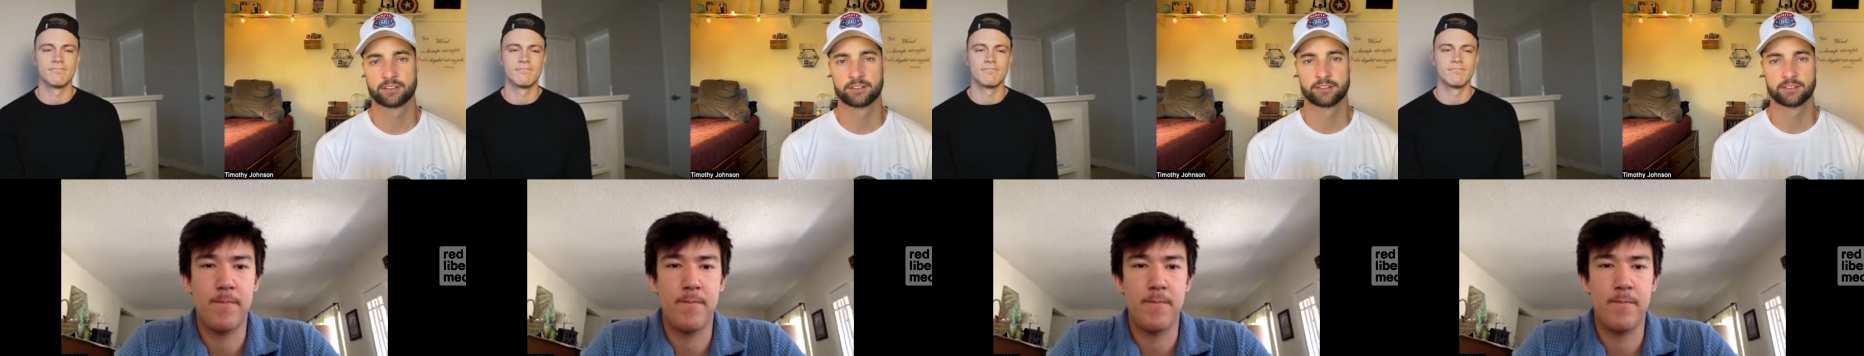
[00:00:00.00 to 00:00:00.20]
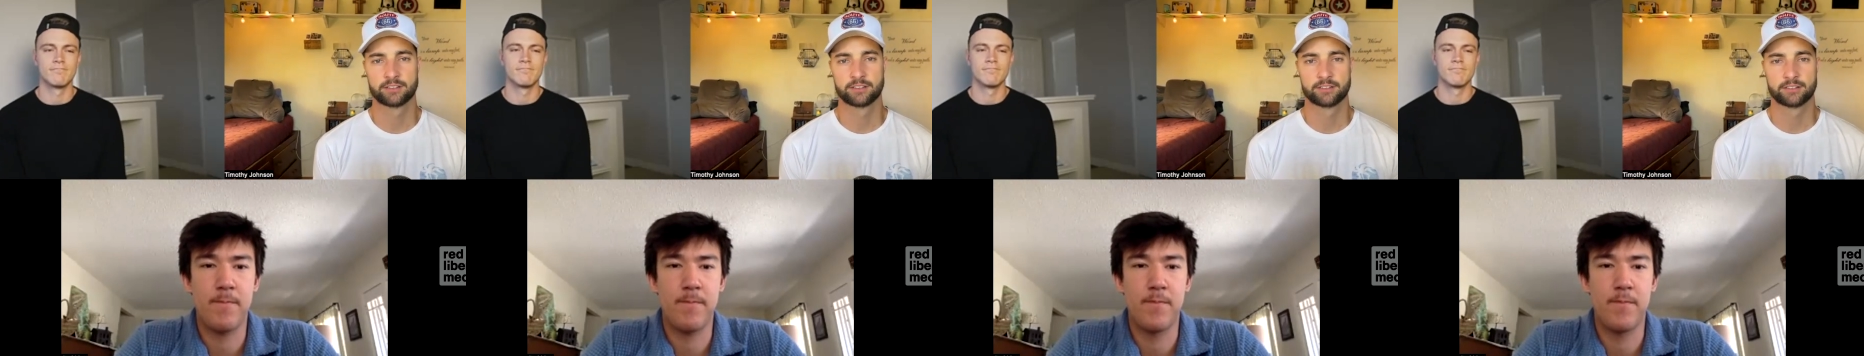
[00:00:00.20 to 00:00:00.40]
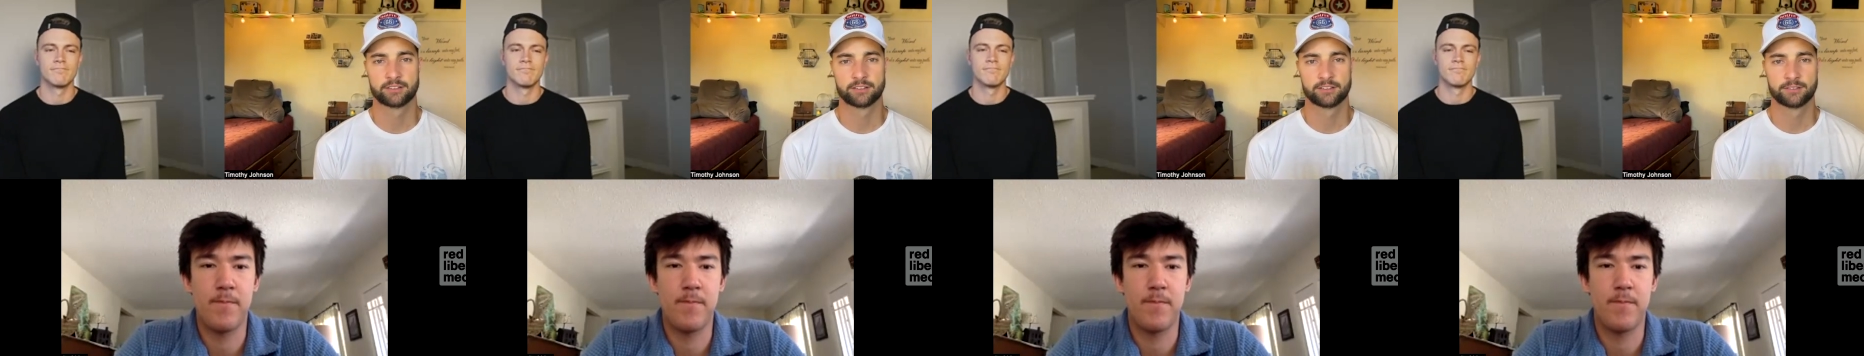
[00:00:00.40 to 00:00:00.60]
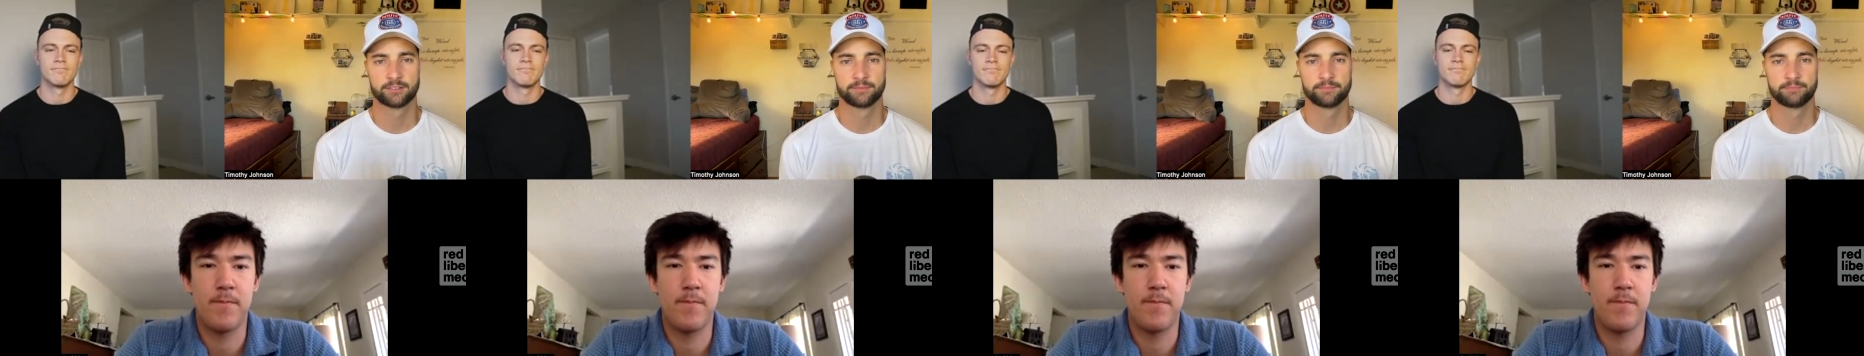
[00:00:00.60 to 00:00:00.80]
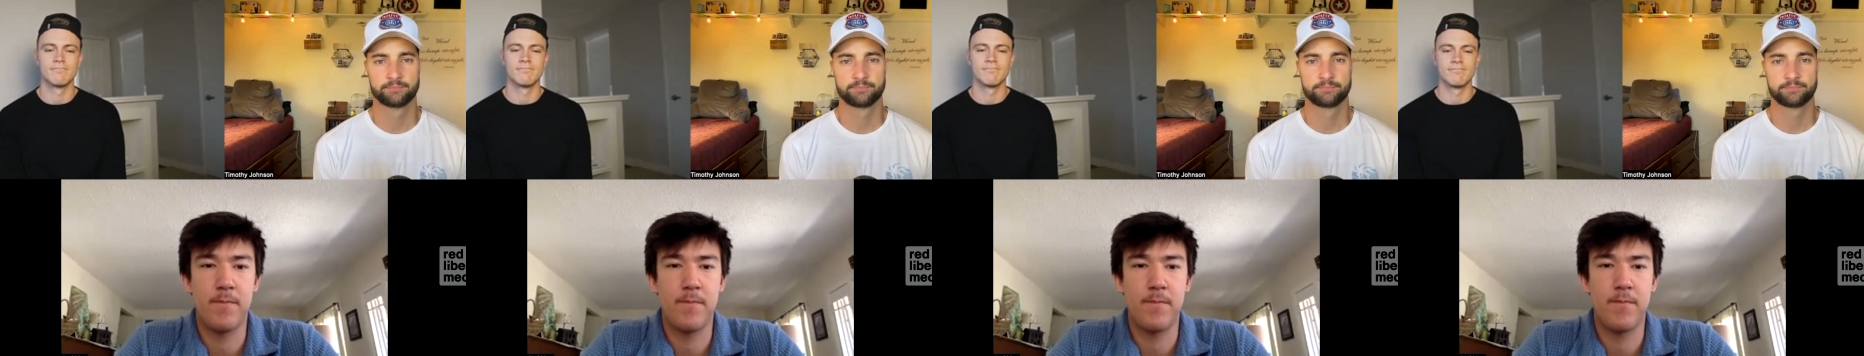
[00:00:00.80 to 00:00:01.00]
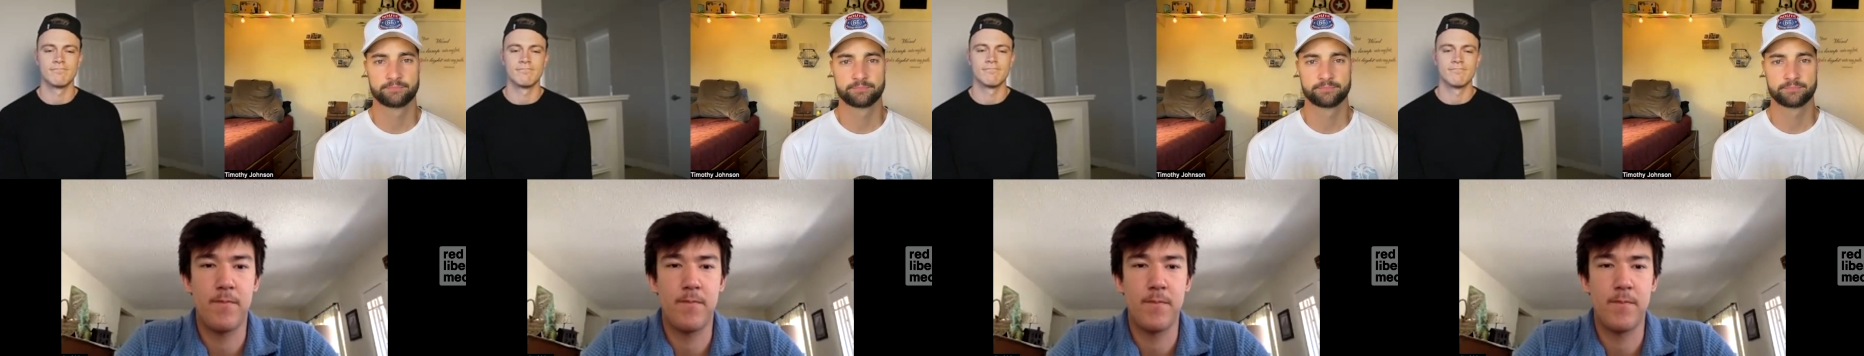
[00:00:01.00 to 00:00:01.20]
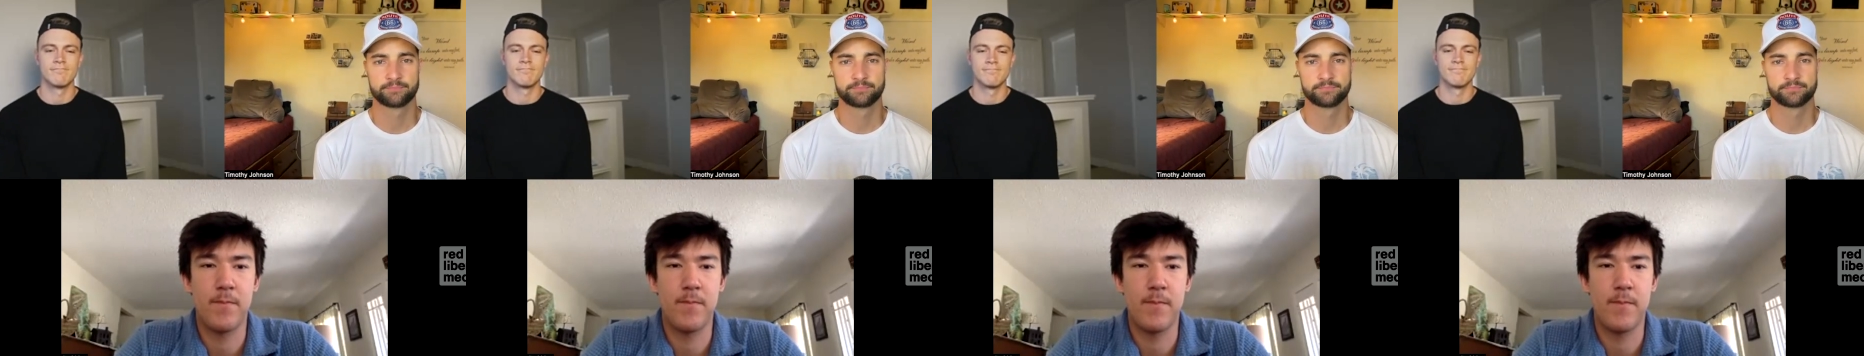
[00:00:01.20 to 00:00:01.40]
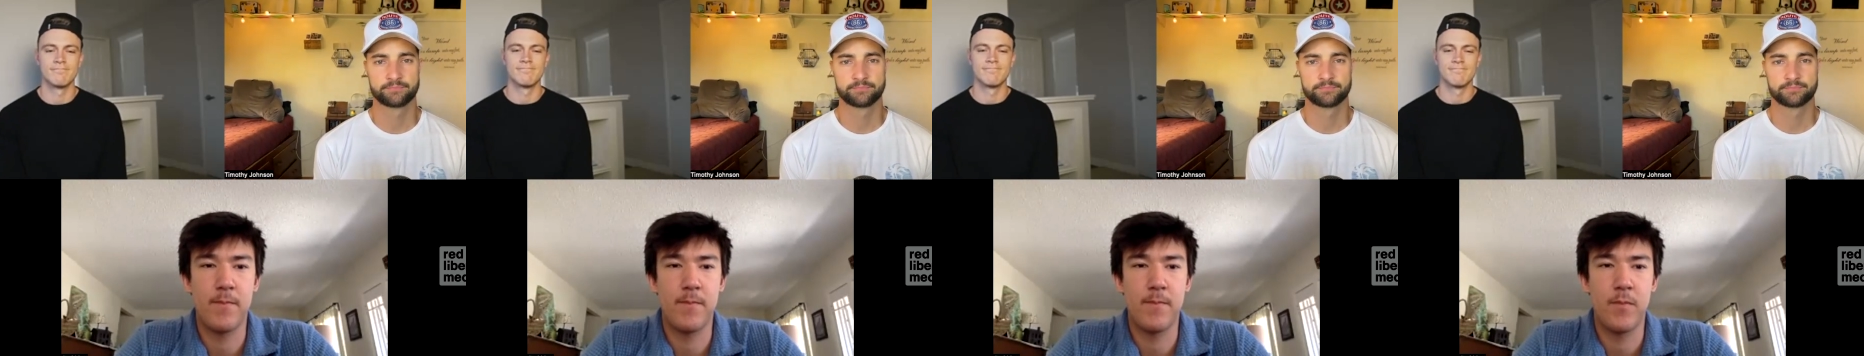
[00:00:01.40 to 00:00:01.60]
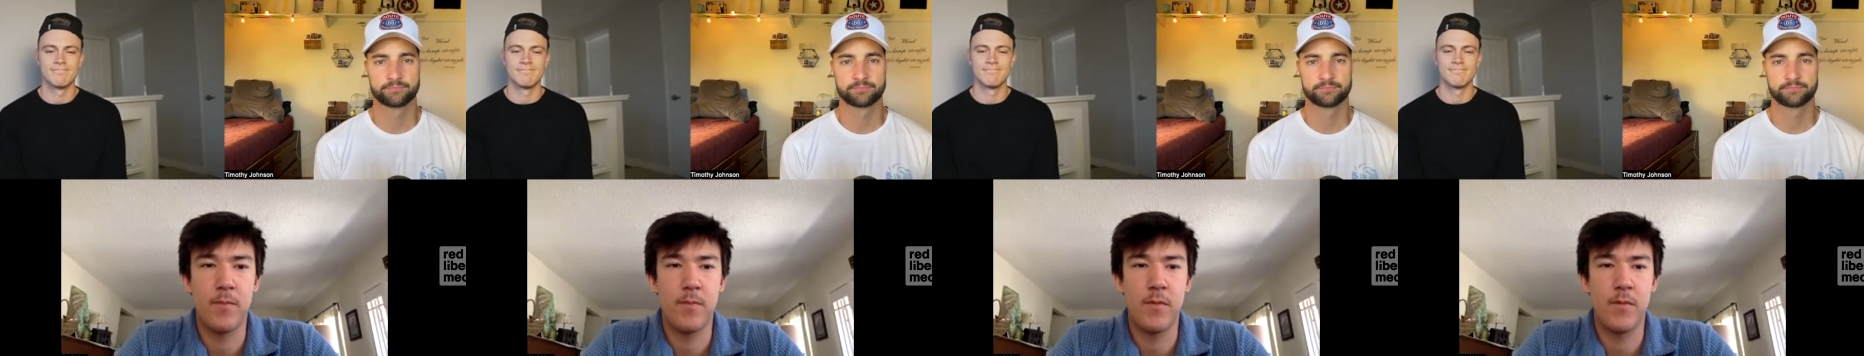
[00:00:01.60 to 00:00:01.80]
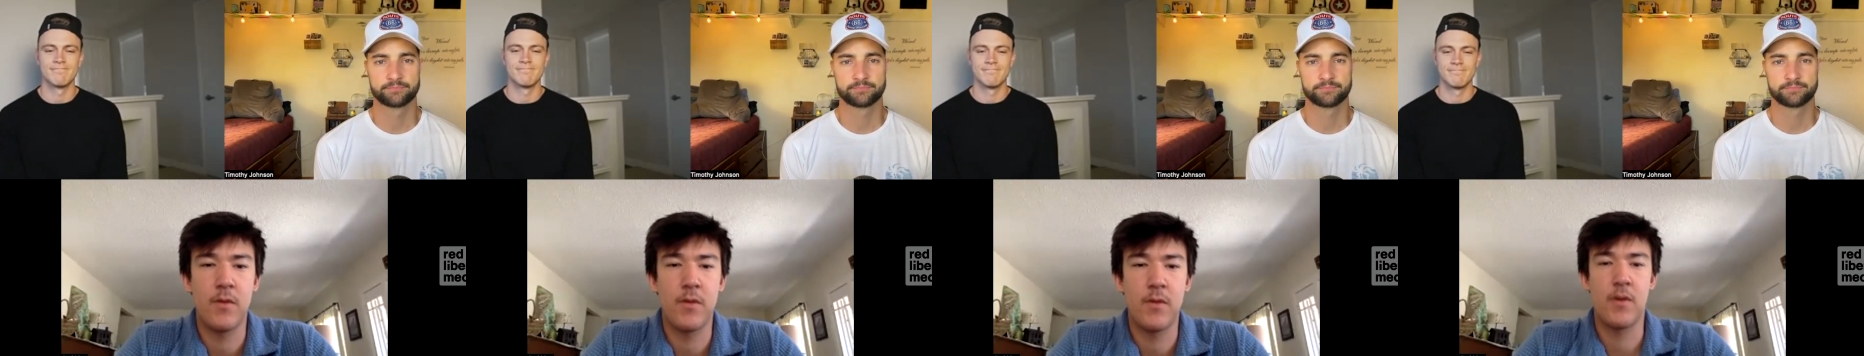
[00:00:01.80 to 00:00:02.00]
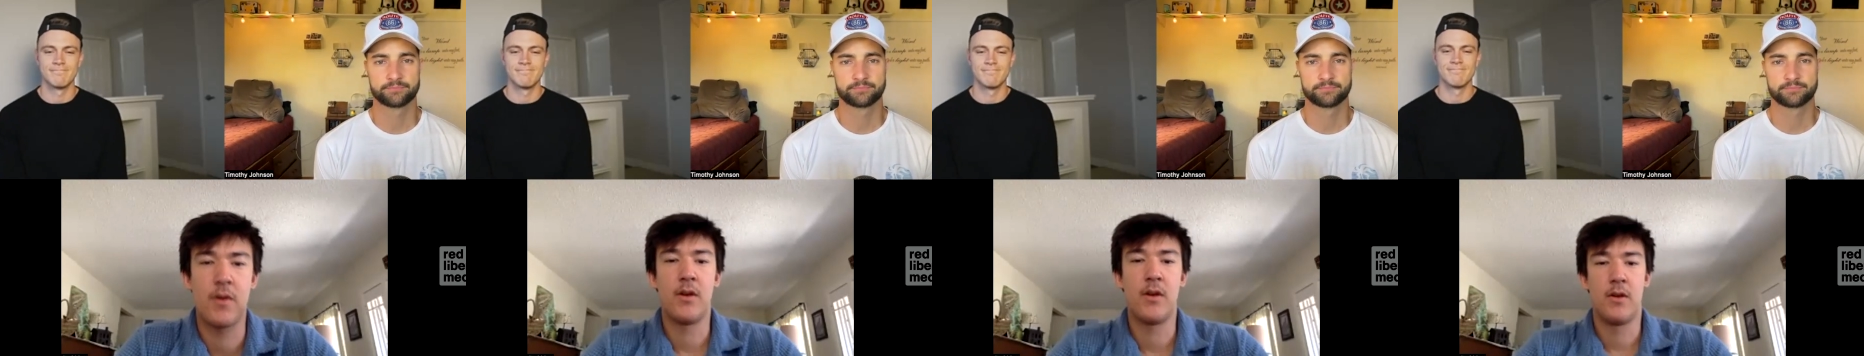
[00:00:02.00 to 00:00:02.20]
Nothing is said.